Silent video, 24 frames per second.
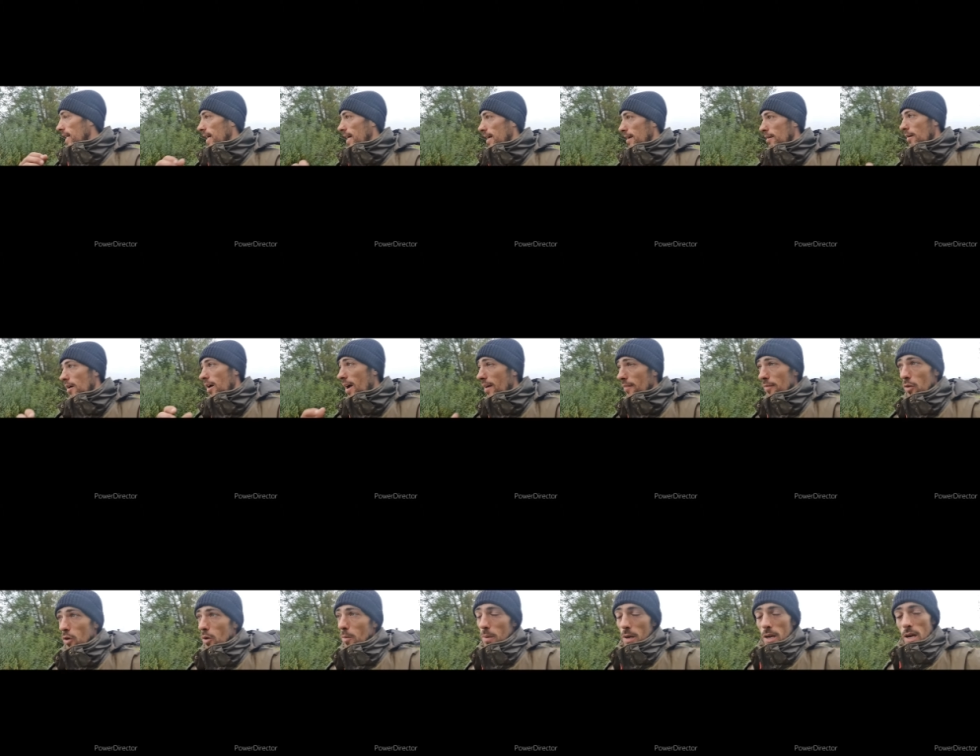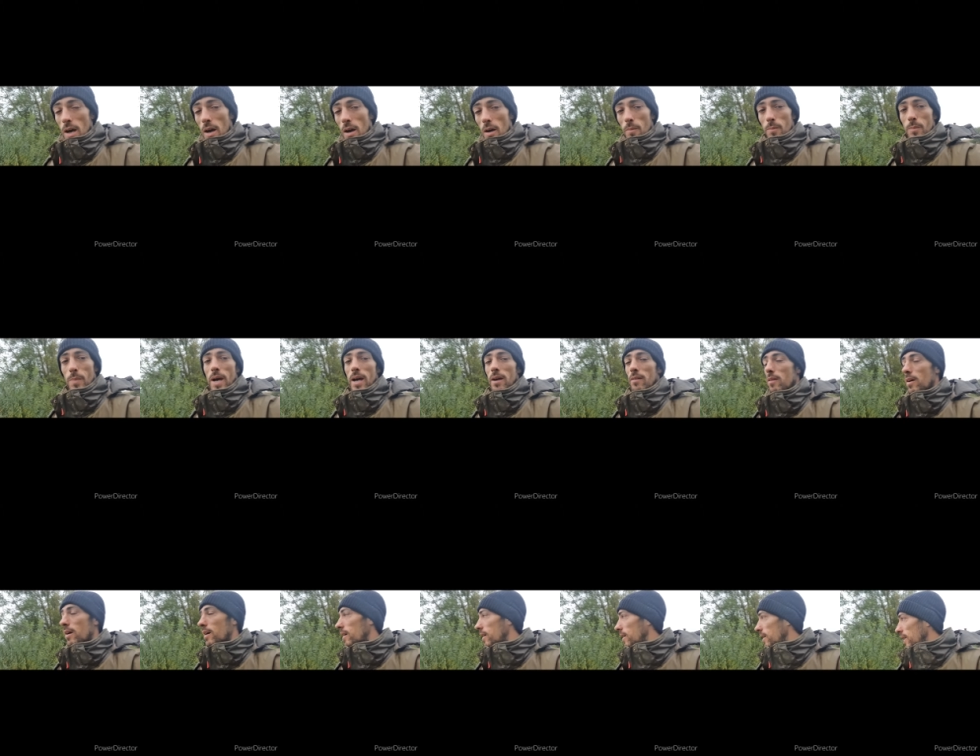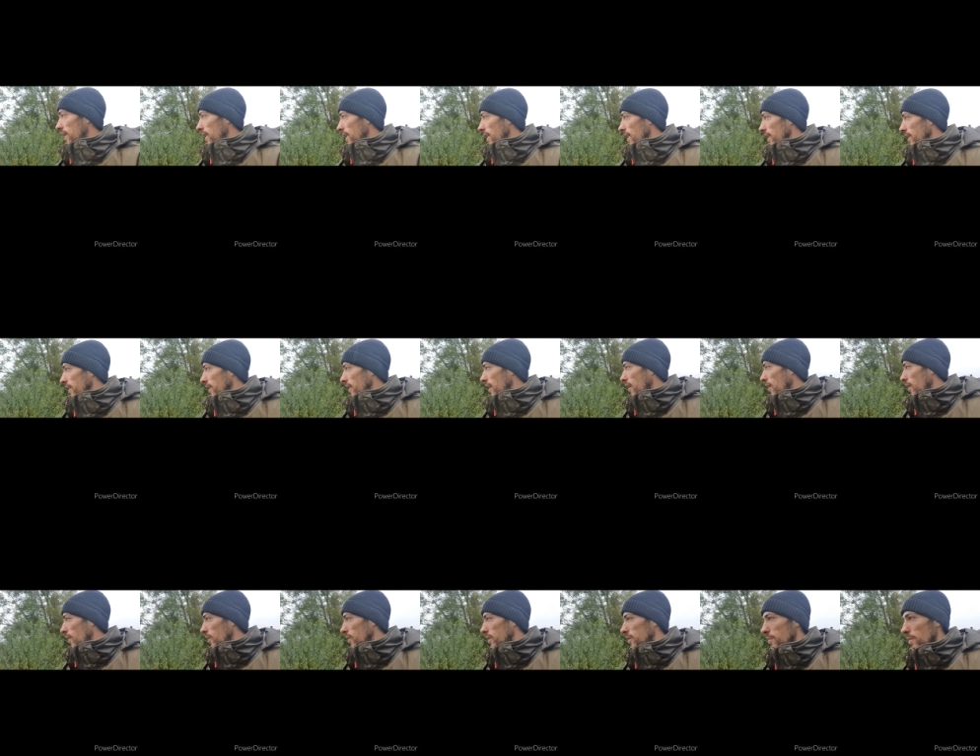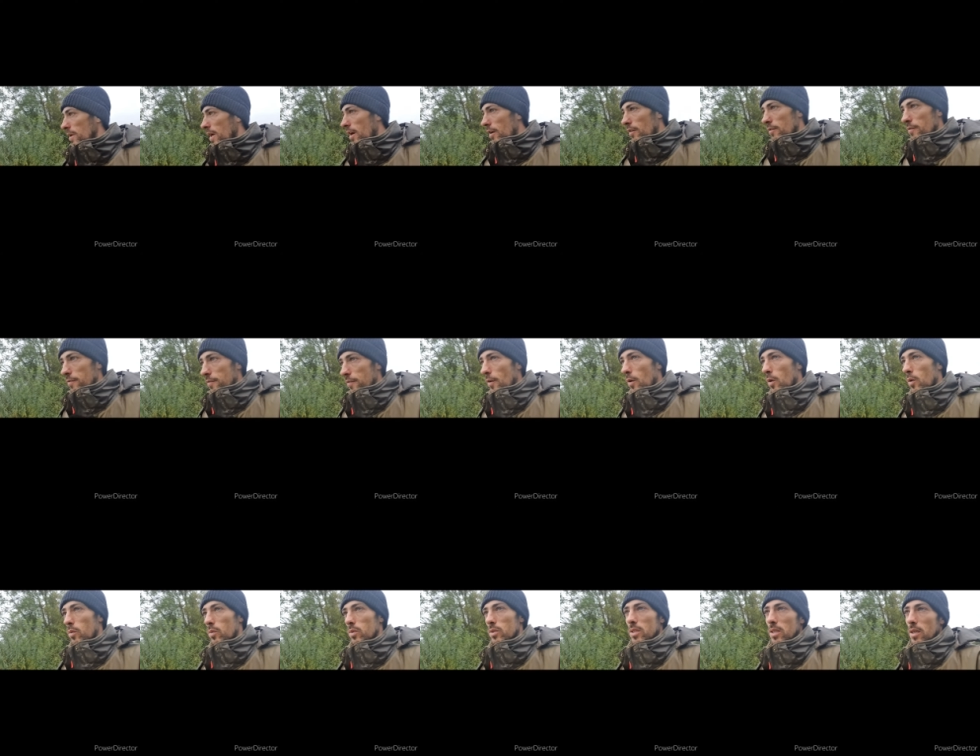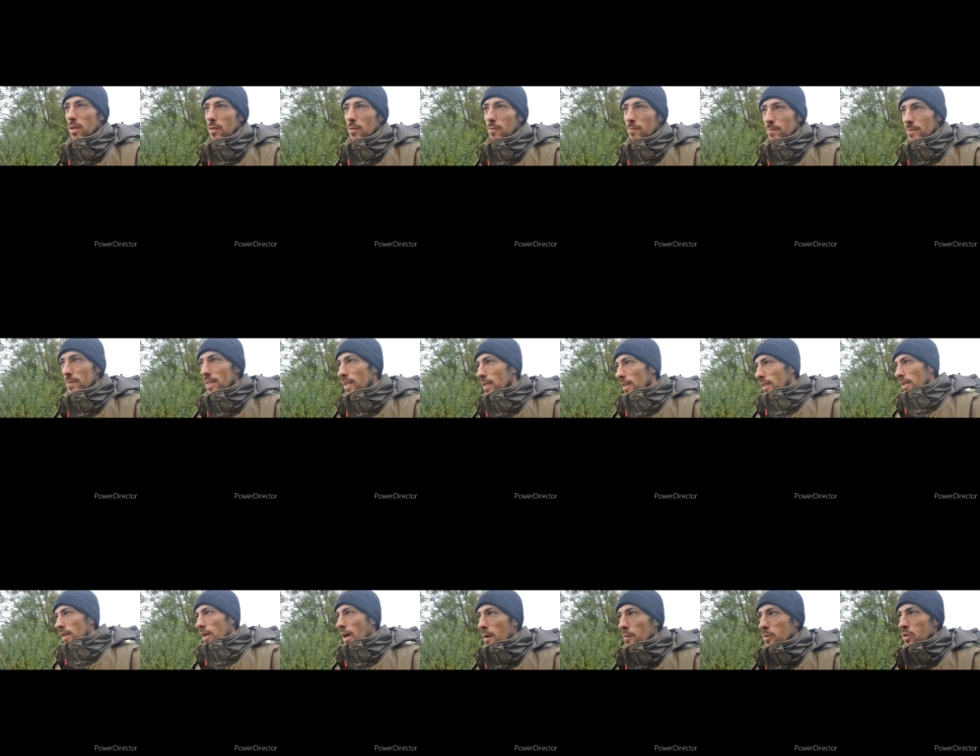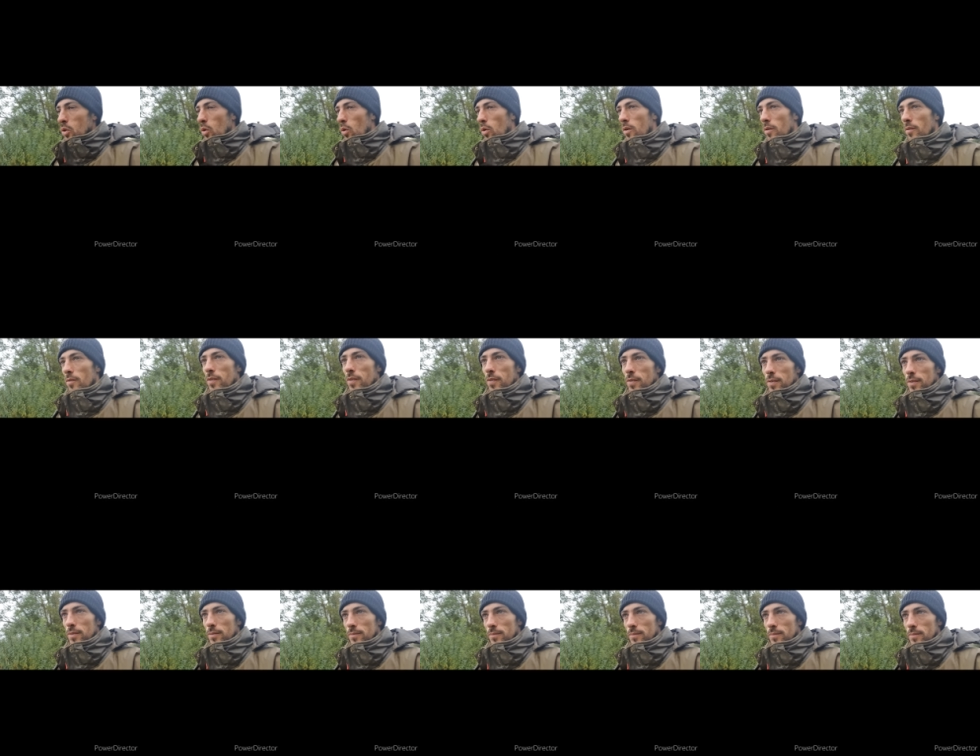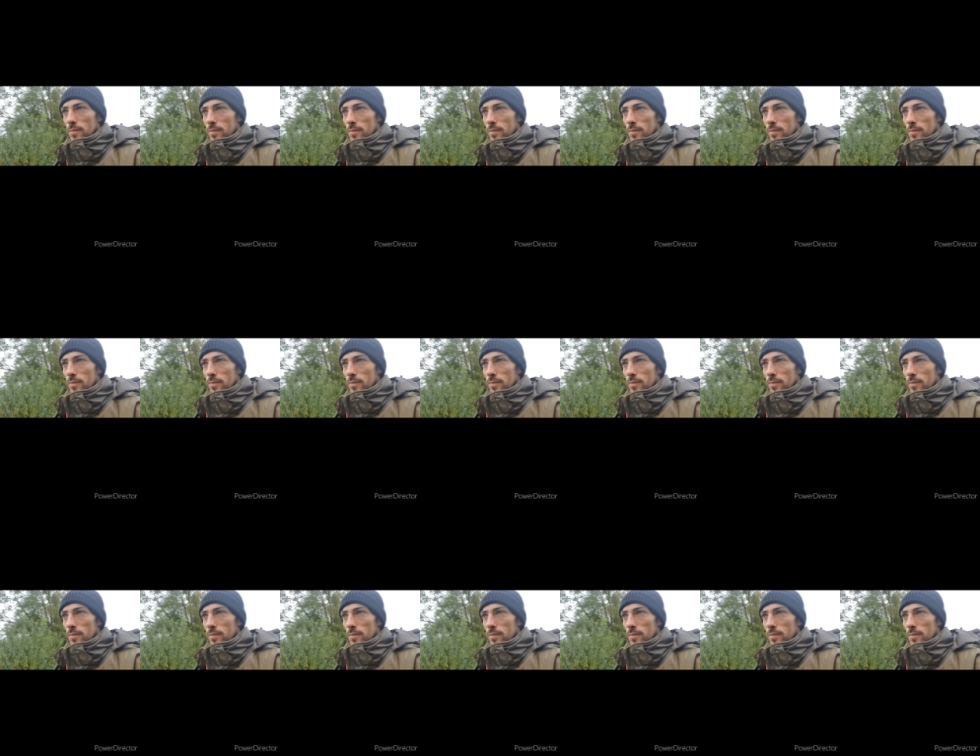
Uh, I haven't got my carp barrow. You know, it's my own fault. So I'm sort of